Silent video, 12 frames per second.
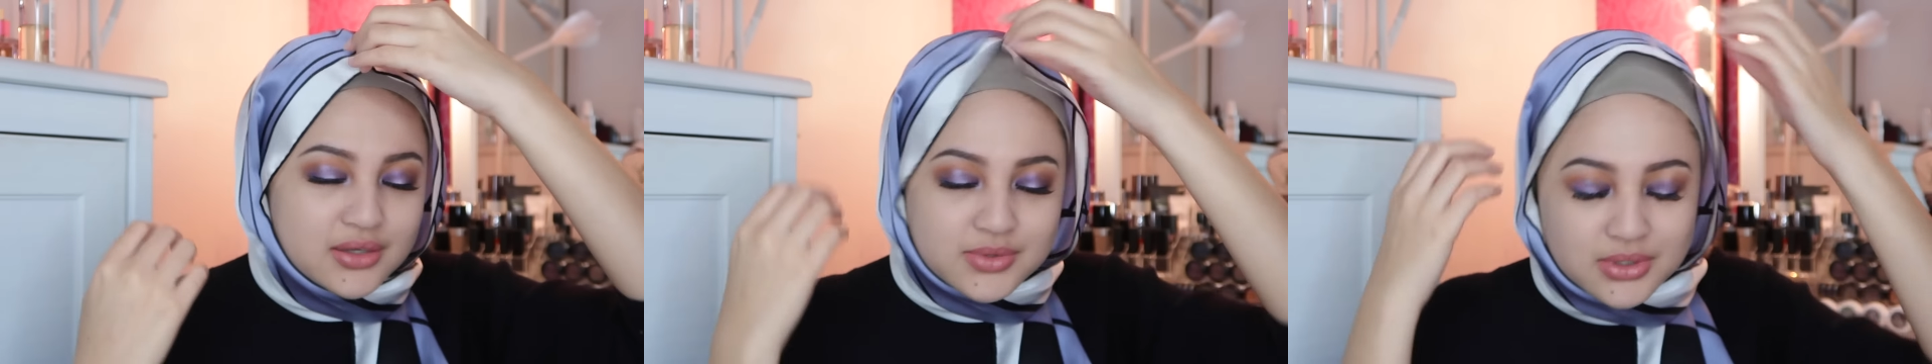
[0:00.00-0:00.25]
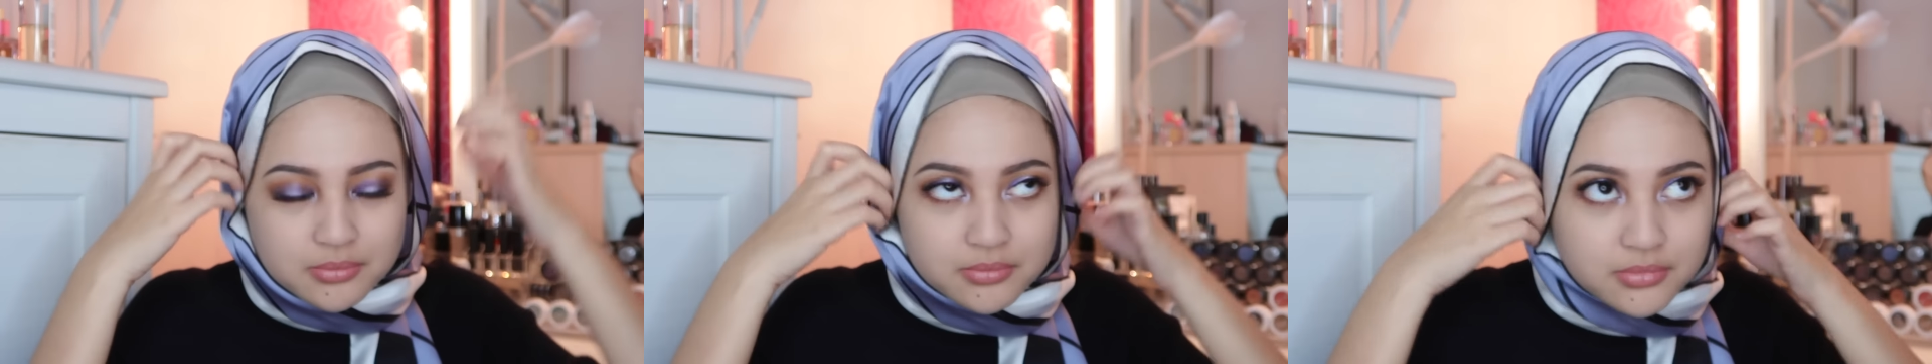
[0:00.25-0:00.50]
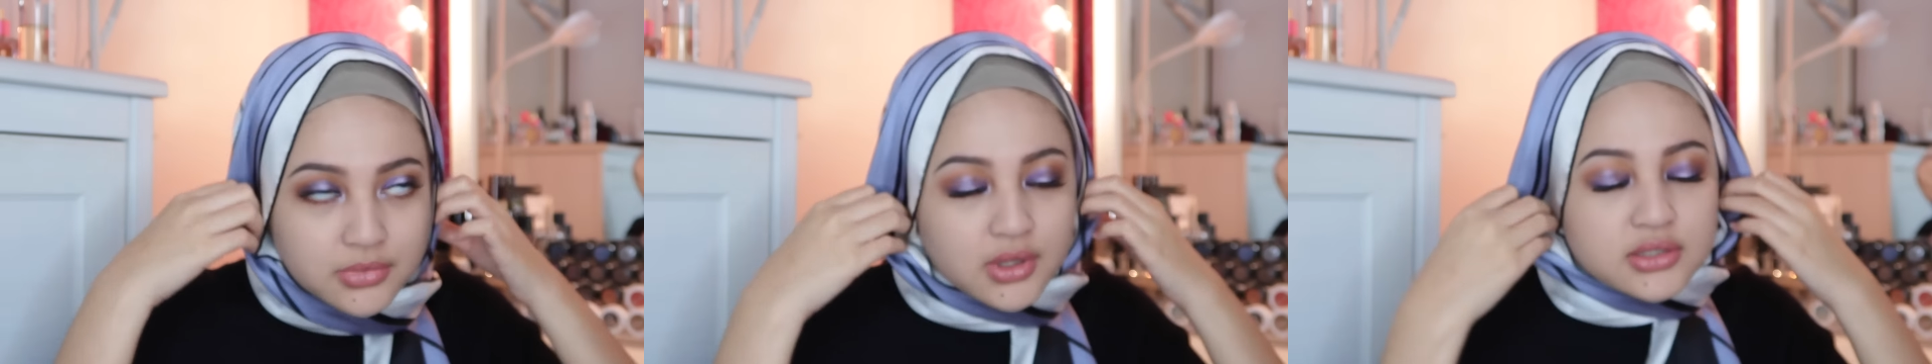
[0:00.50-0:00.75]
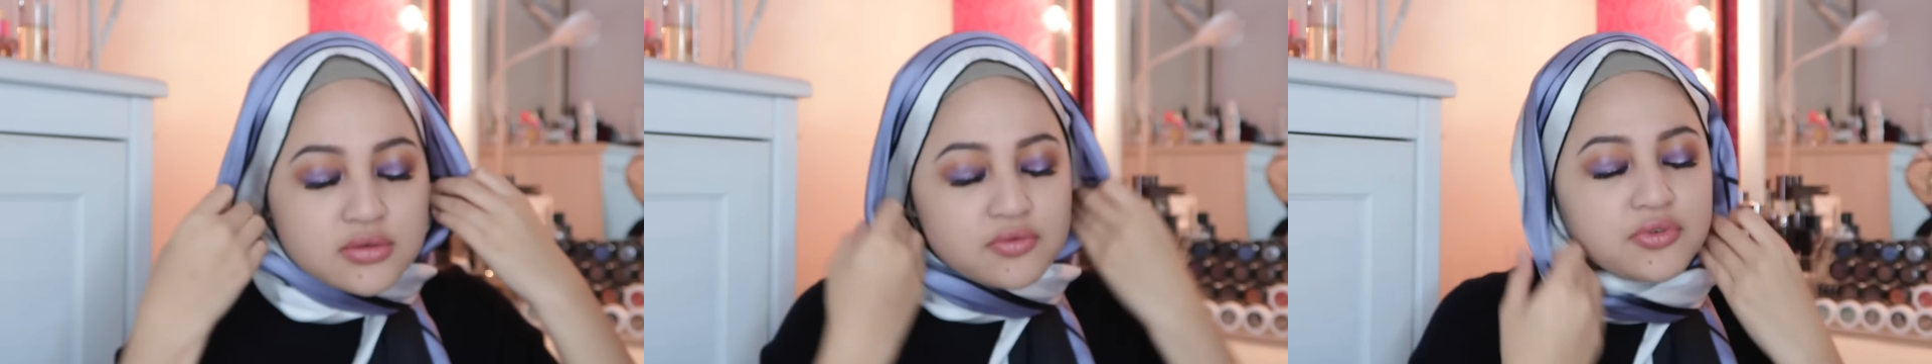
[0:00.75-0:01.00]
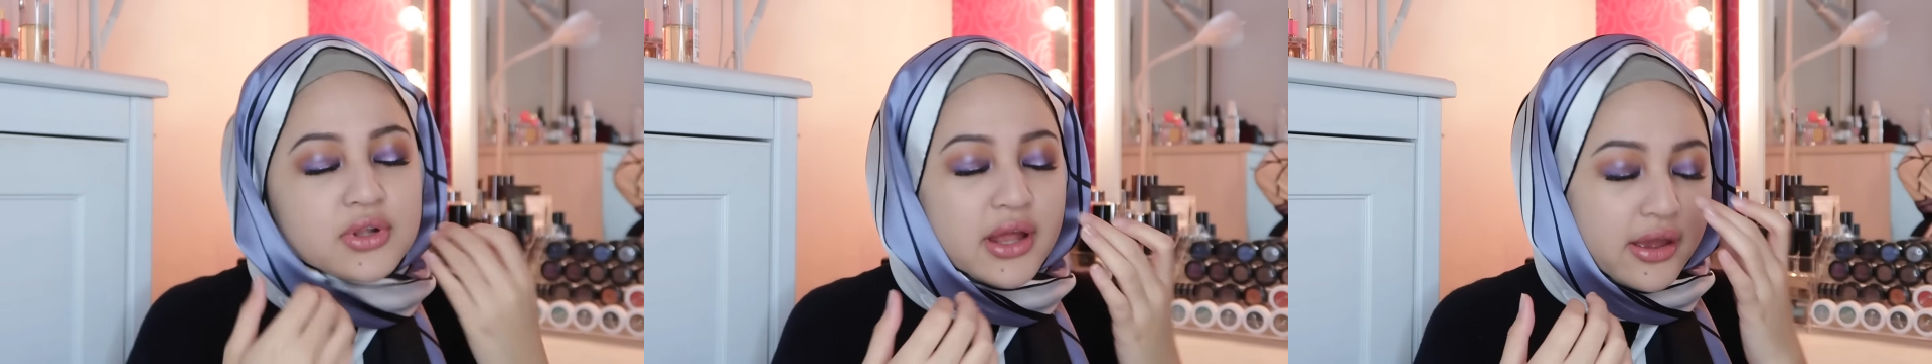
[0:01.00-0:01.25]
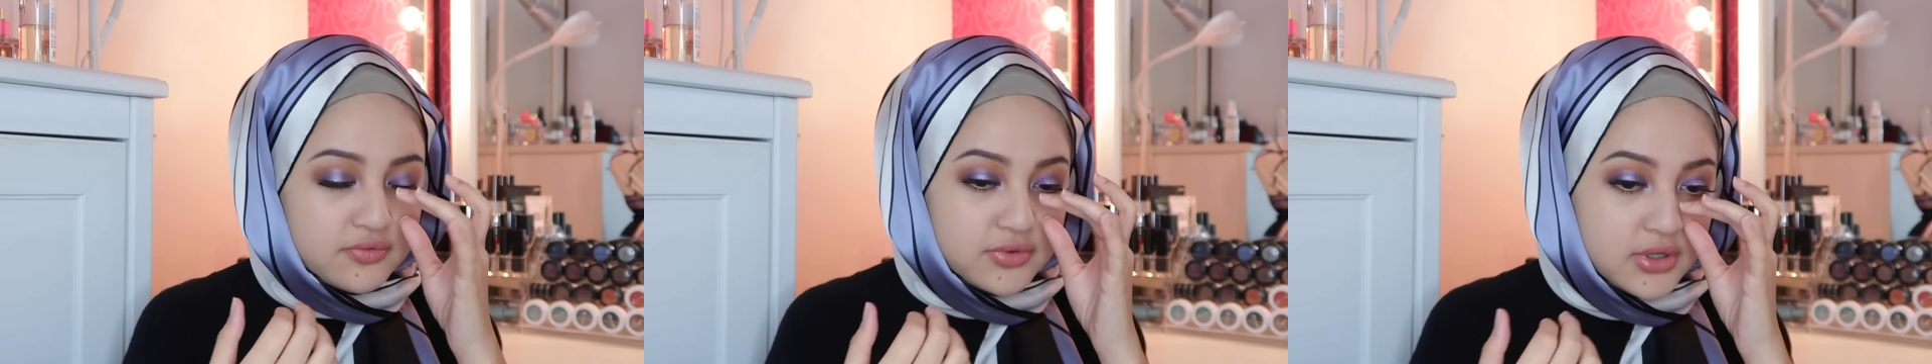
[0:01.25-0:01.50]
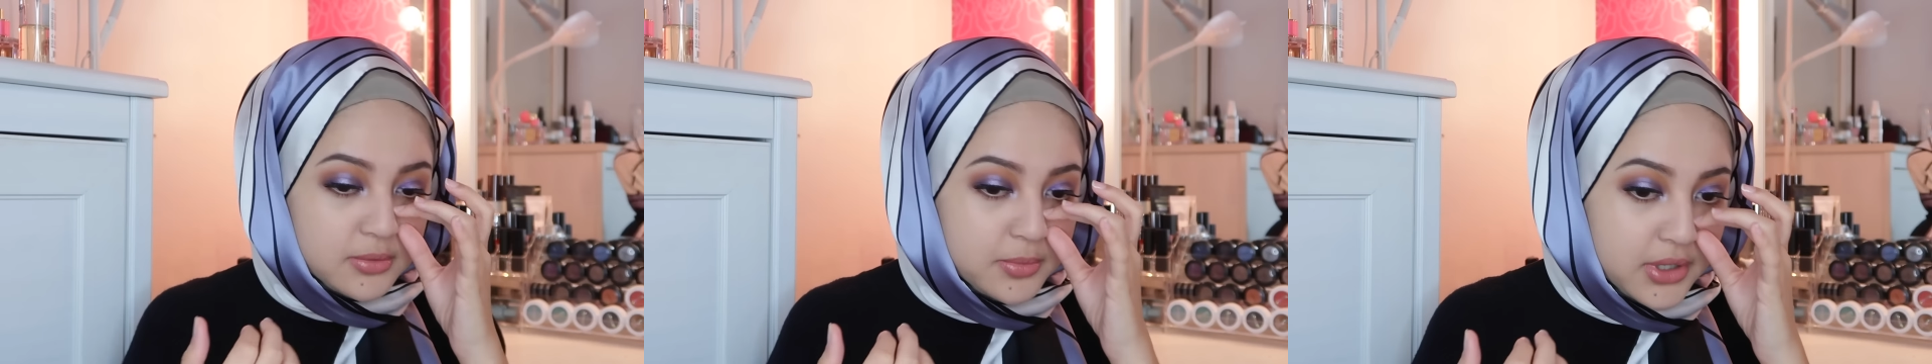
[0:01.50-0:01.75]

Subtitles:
Macam doesn't feel heavy,